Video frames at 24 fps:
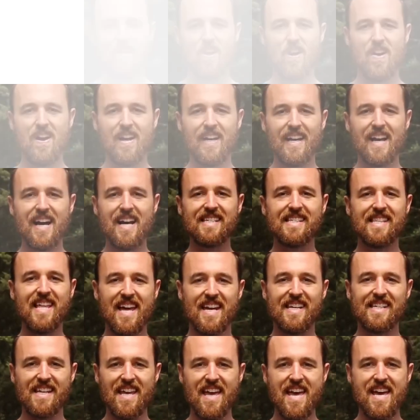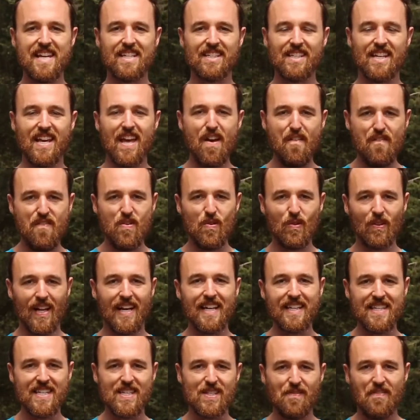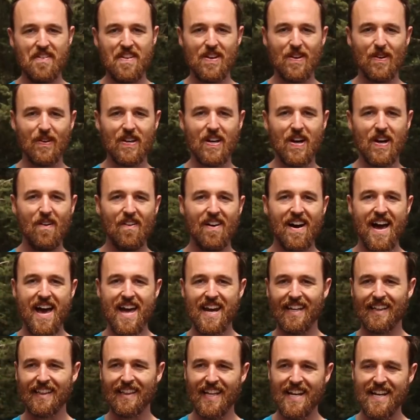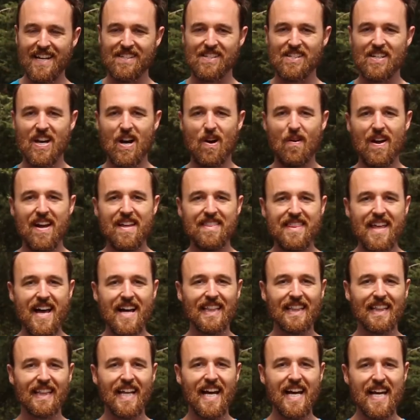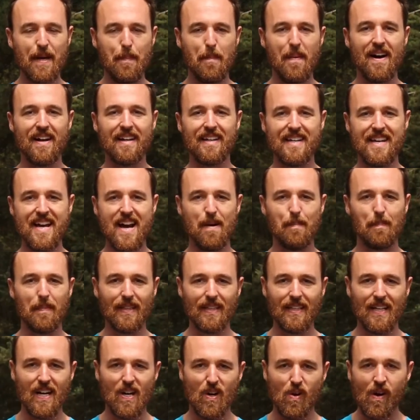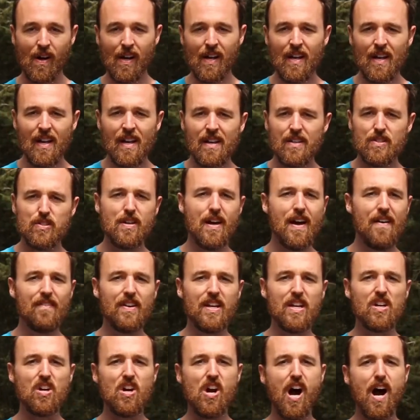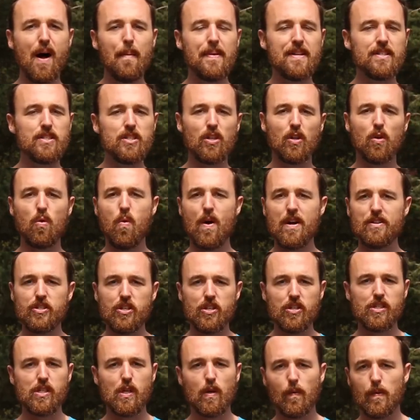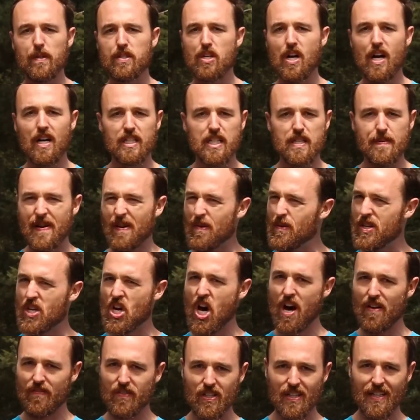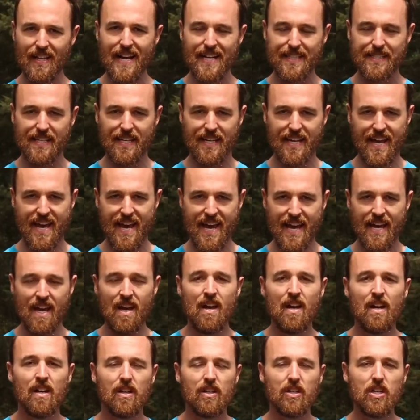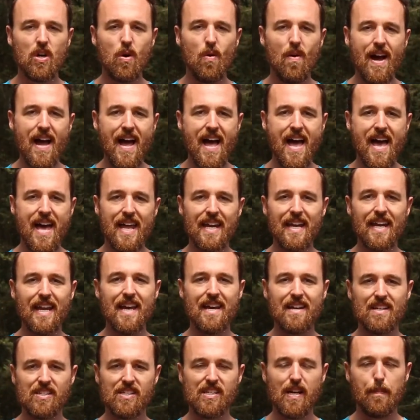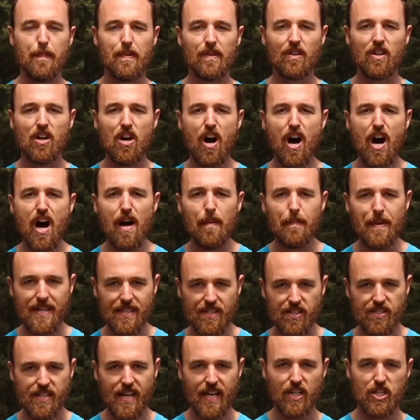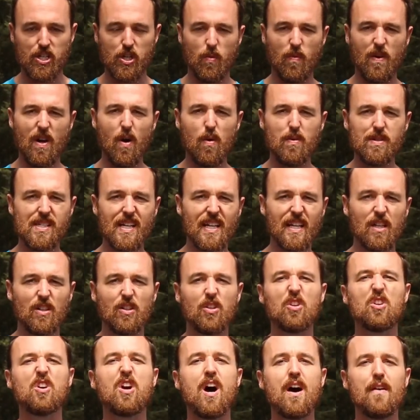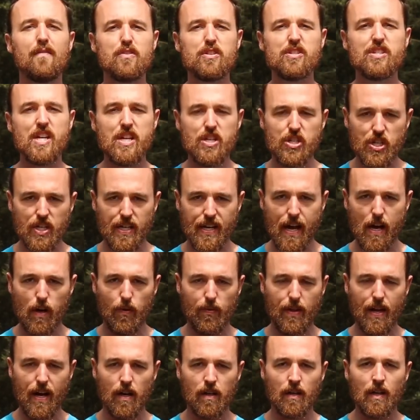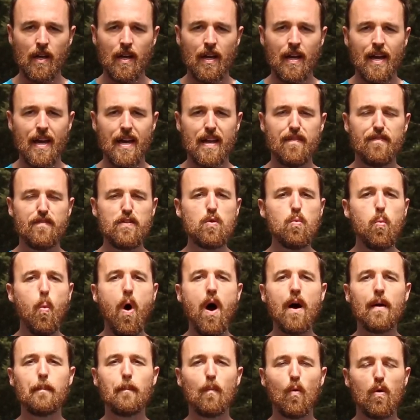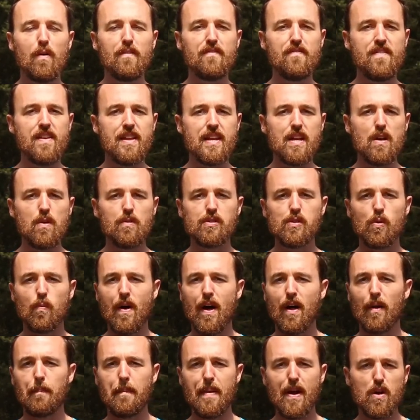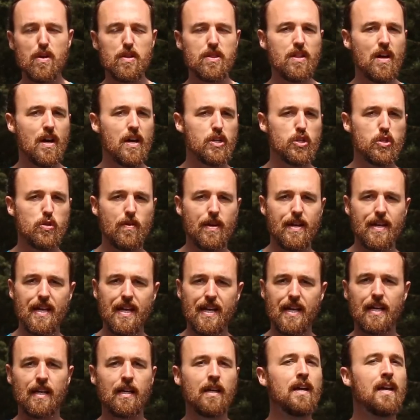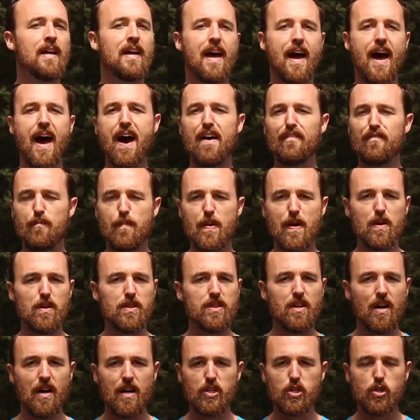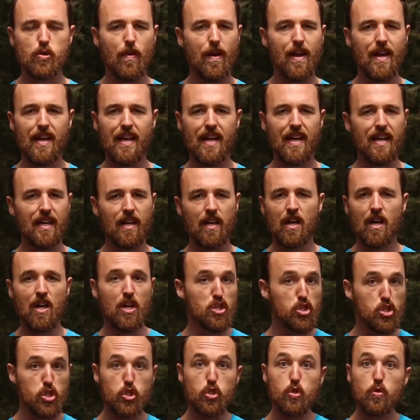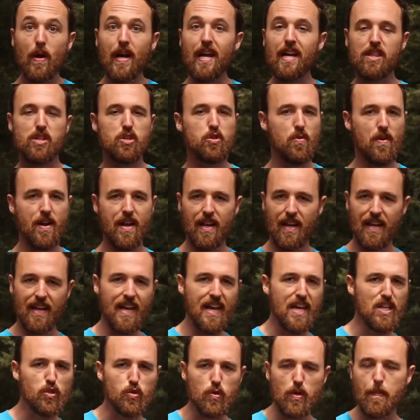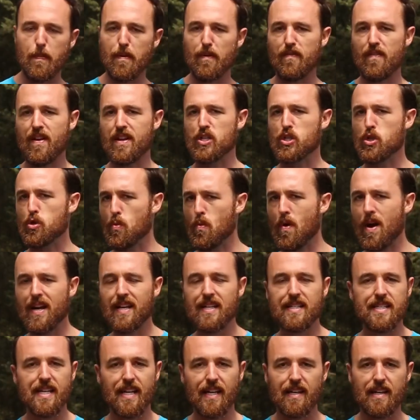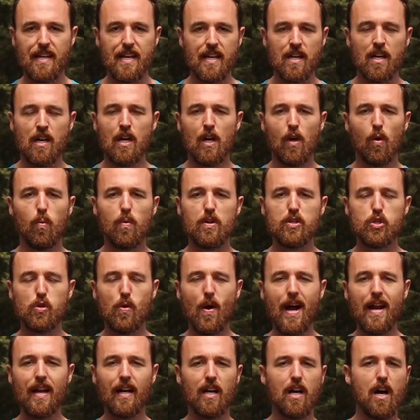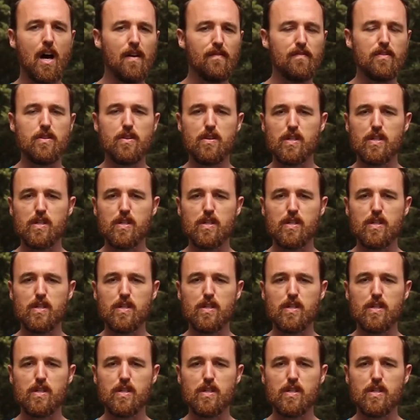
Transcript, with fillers: All right, guys, that is it. If you like this video, go ahead and let us know. Hit that like button down below. Do you have any comments or questions? And we talked about, we covered a lot today. Go ahead and hit us up in the comments section. We always like a little conversation down there. And if you want more videos around marathon training, half marathon training, strength training, injury prevention, running technique, we try to cover